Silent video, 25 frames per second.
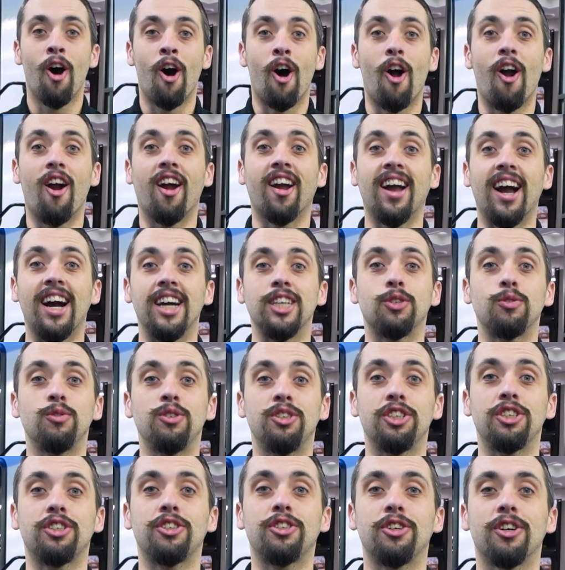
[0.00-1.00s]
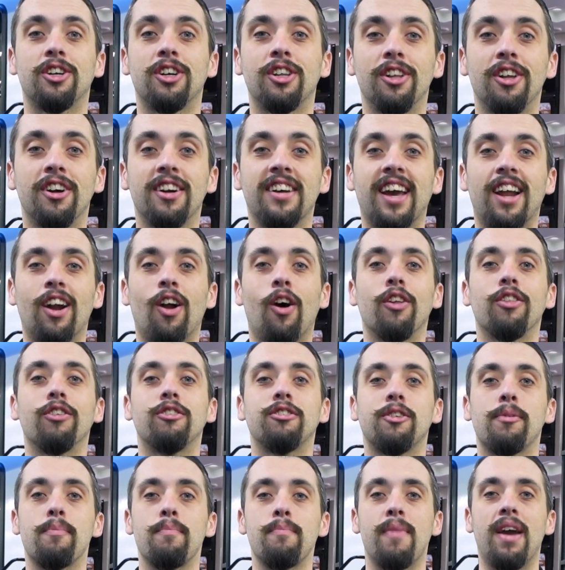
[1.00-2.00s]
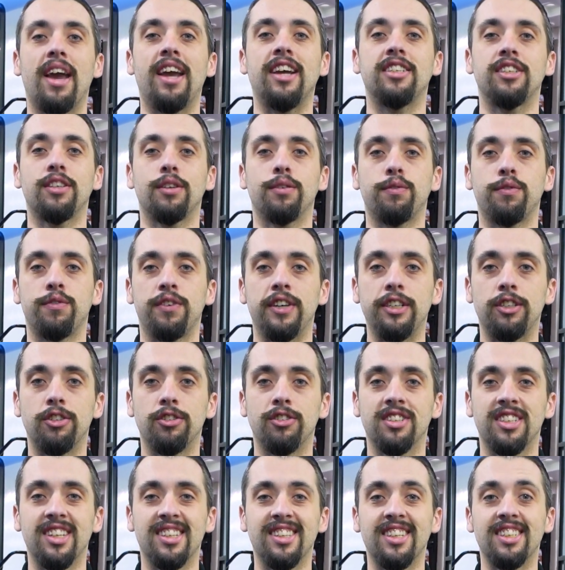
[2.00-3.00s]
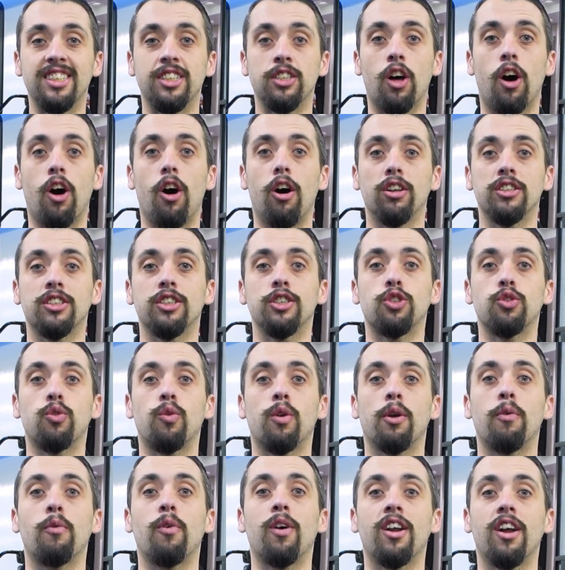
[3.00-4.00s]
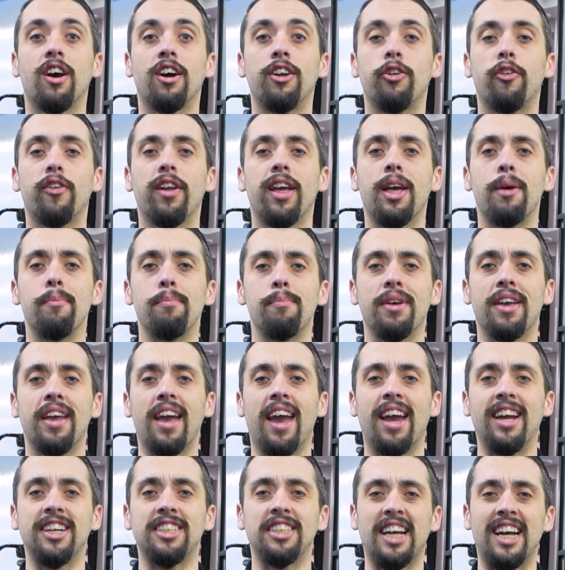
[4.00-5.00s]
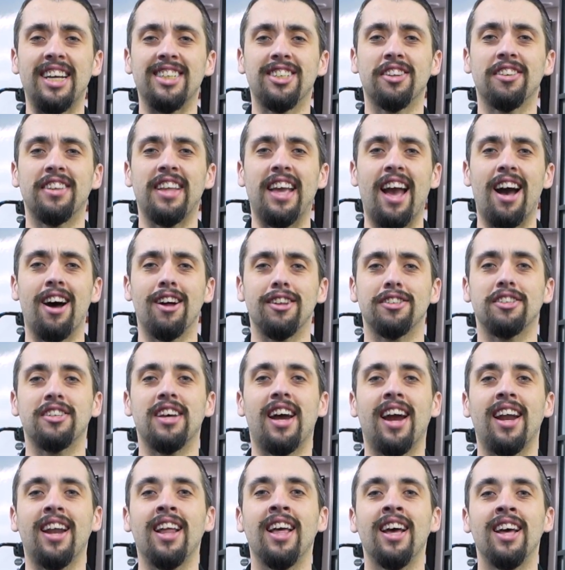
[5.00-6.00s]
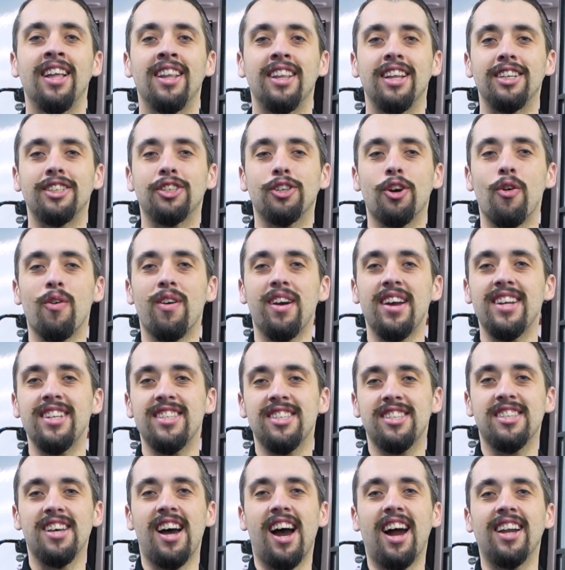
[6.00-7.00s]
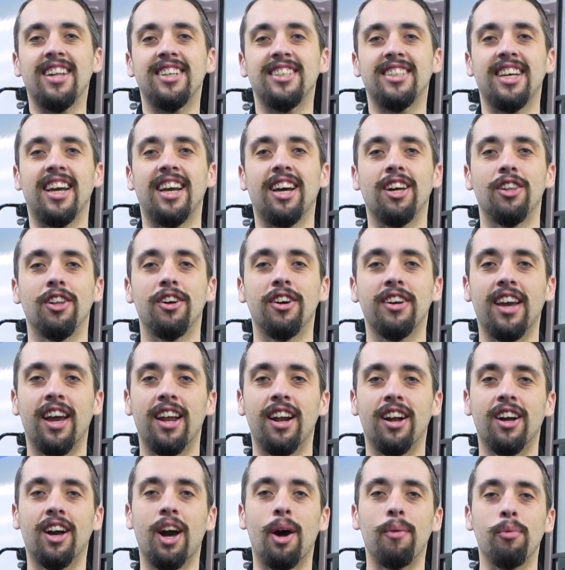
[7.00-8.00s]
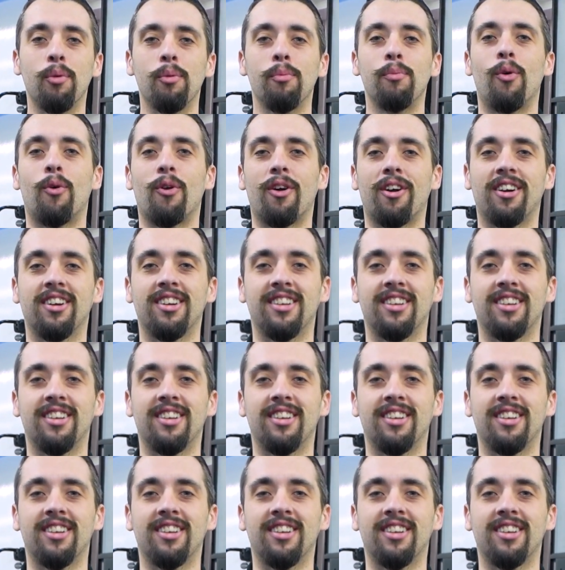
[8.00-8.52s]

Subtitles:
All right, guys, we just took a look at all those amazing features that this Alta 2100 MBH has on the outside. Let's go inside and take a look at a couple more.